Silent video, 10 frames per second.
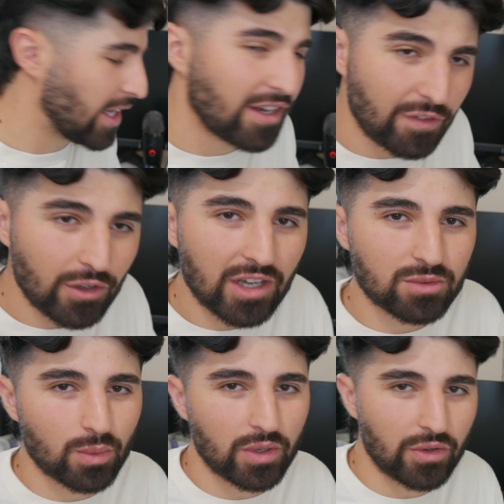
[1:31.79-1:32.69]
if you guys
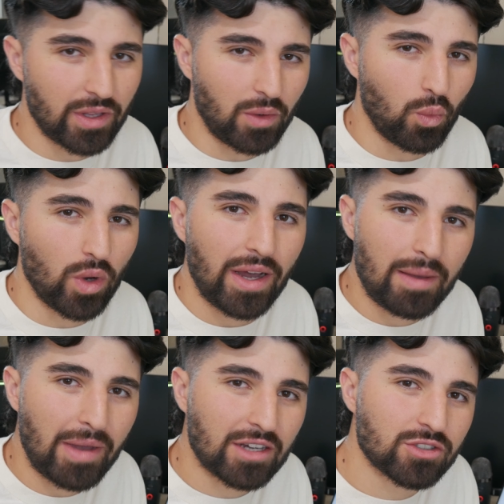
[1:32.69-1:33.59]
were wondering like what
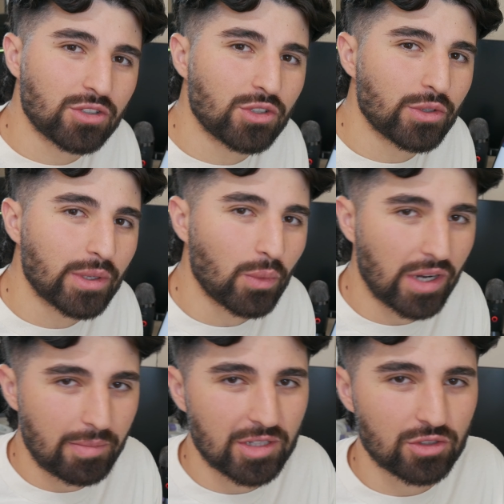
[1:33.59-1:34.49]
I'm actually doing, what
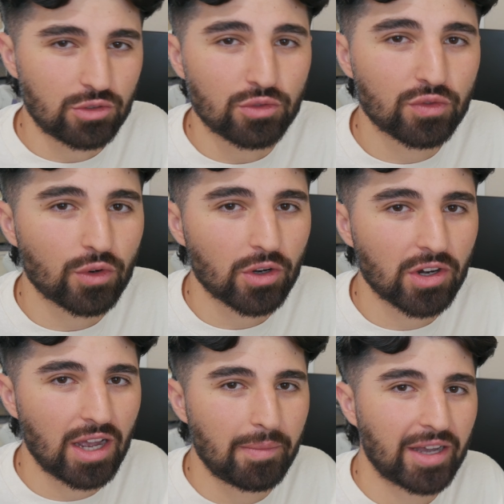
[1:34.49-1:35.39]
I'm in school
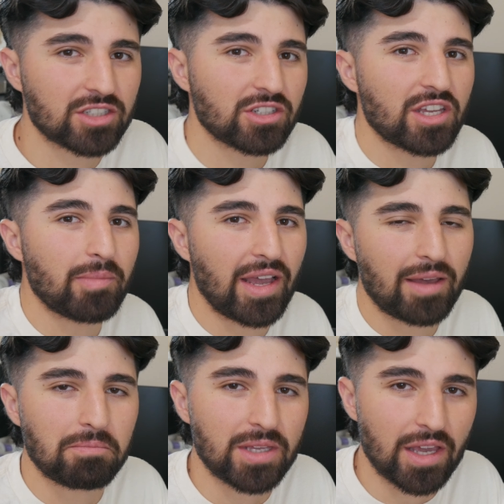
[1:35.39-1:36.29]
for, I'm actually in my
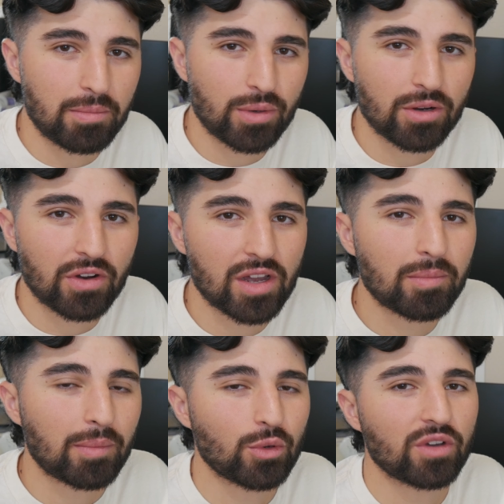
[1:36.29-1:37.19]
MBA
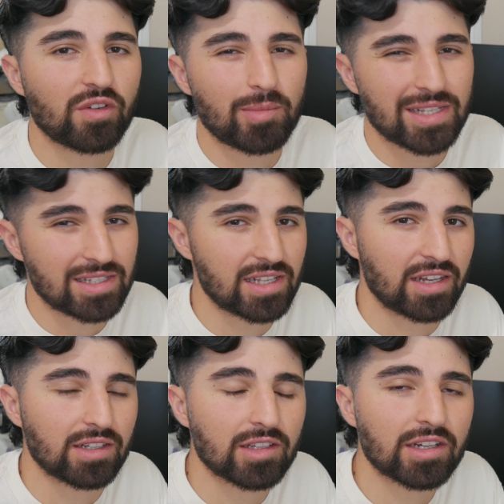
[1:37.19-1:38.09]
program. I'm going for business
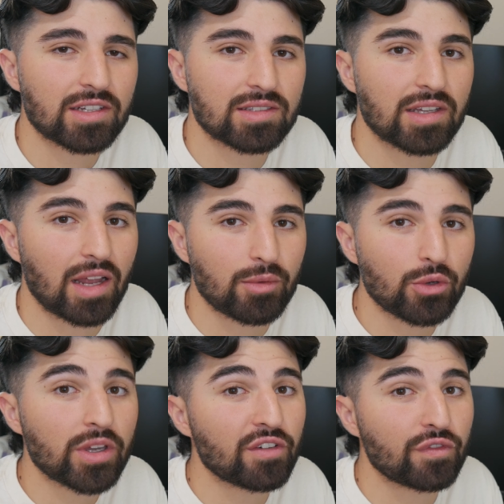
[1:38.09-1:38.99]
analytics and I'm
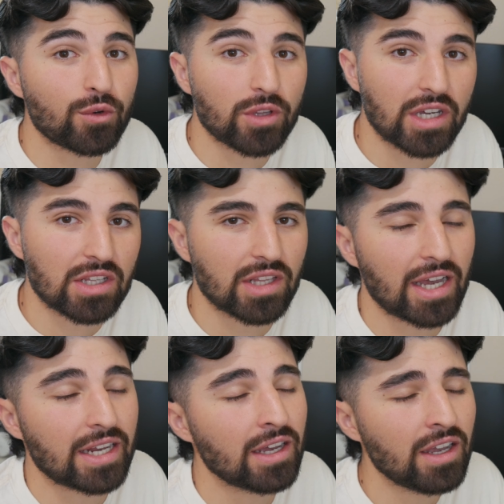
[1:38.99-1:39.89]
doing it fully
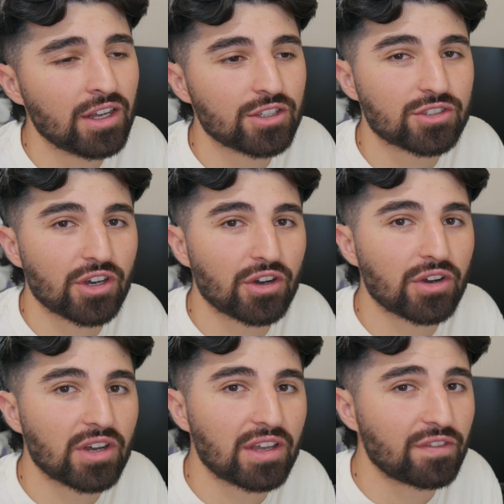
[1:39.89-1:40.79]
online.
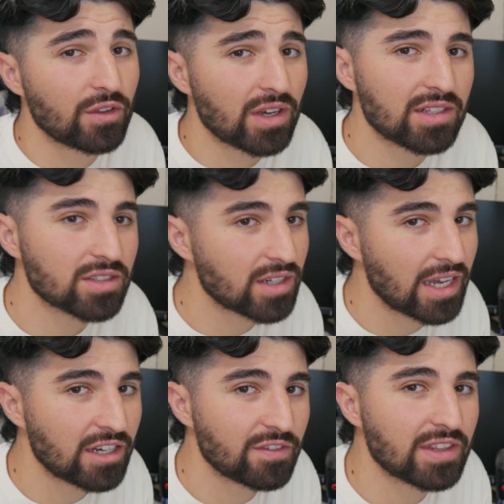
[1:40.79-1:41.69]
So if you guys are
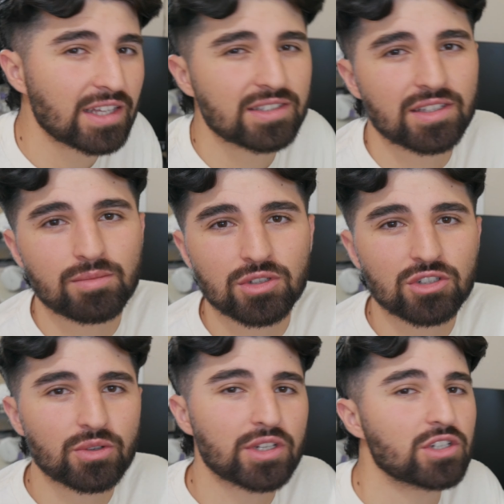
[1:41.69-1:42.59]
kind of in that same
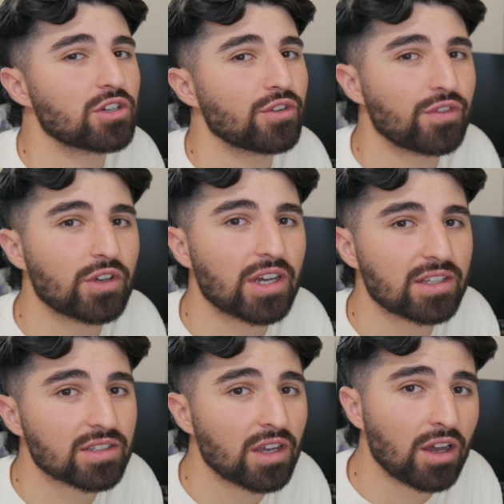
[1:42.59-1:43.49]
situation, or if you
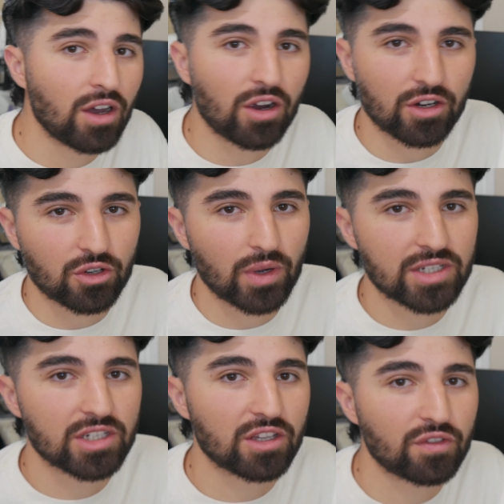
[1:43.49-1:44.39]
guys are
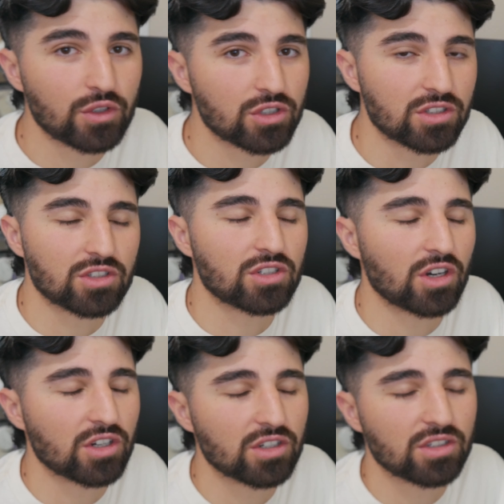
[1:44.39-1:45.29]
questioning if you should
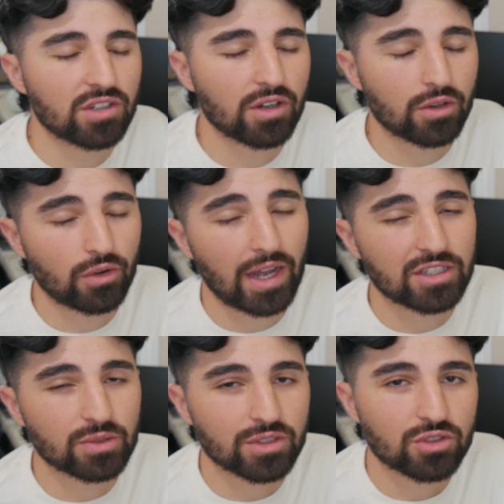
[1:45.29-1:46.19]
start, you know,
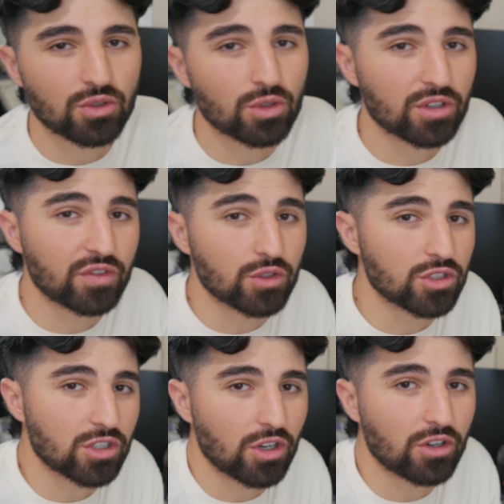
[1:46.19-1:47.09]
graduate school, or if you
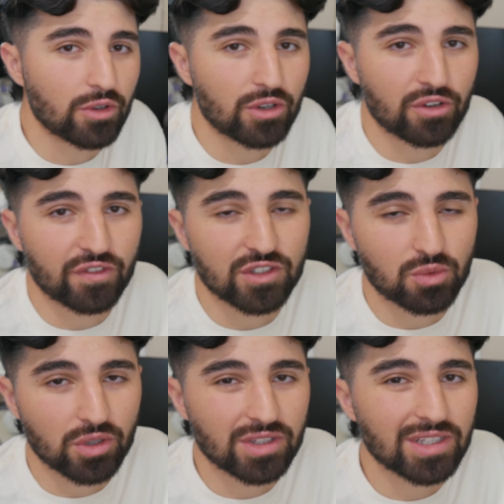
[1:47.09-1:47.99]
should go to it, or if it's
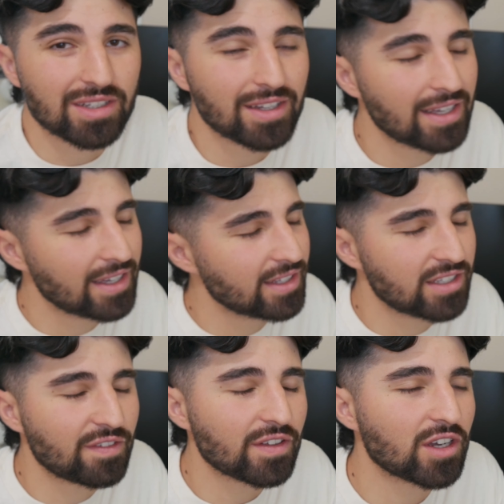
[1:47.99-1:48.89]
worth it,
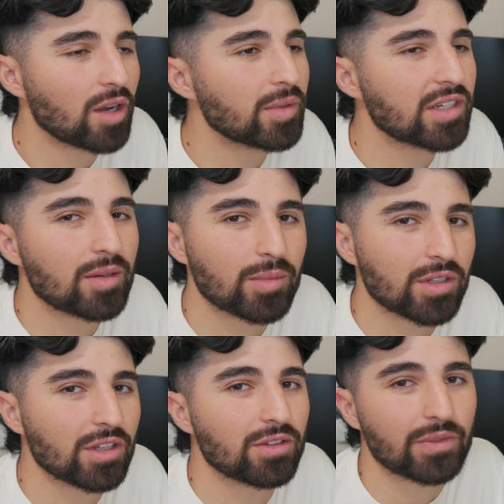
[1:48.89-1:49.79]
definitely comment down
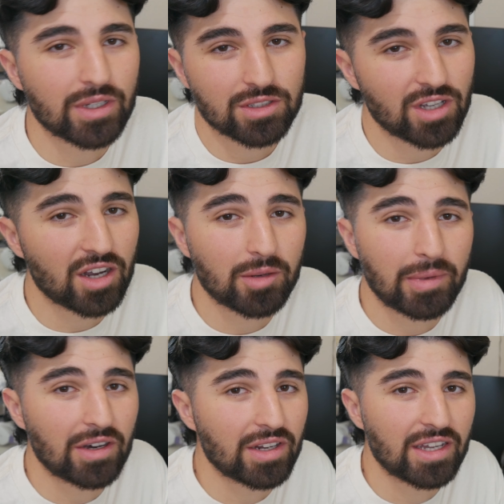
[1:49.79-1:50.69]
below. We could talk
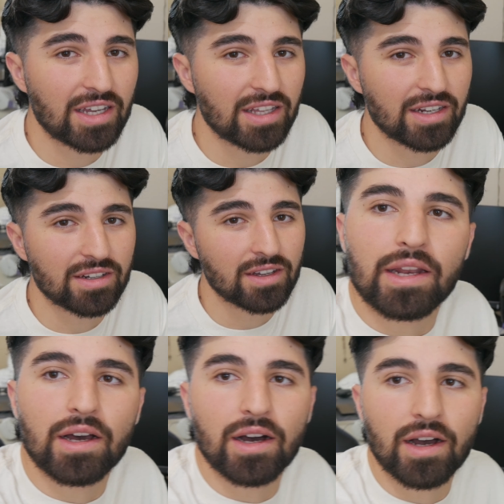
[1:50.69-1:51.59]
about it. And
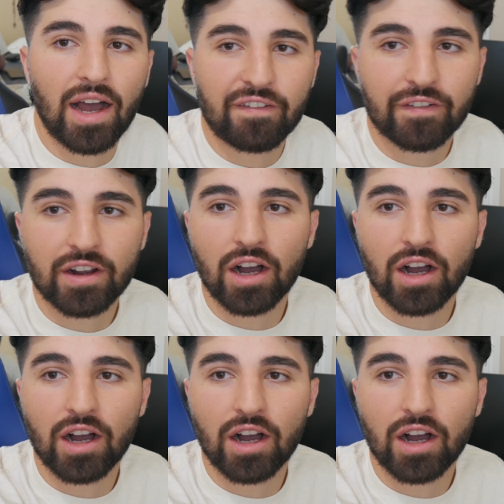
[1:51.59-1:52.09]
I forgot.